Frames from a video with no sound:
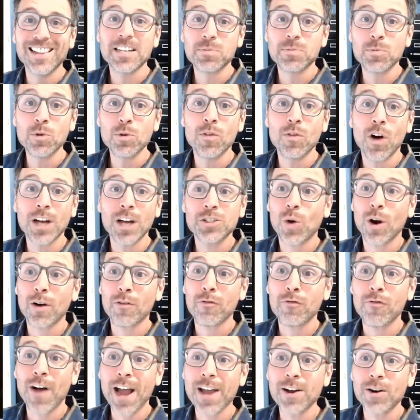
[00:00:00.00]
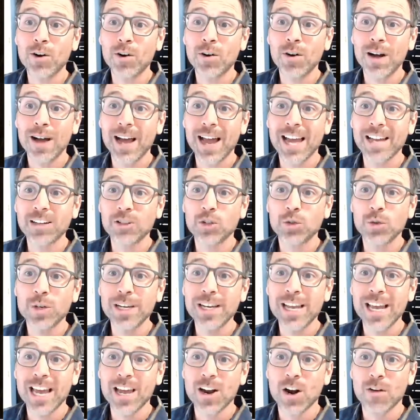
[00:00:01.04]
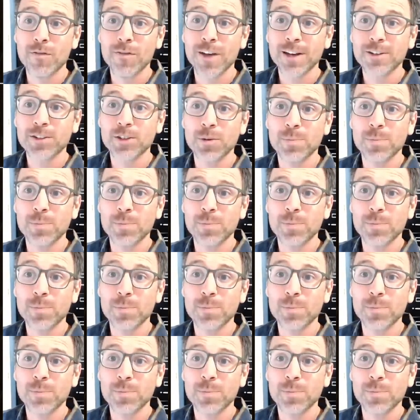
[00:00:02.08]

move on to our final entry in our vector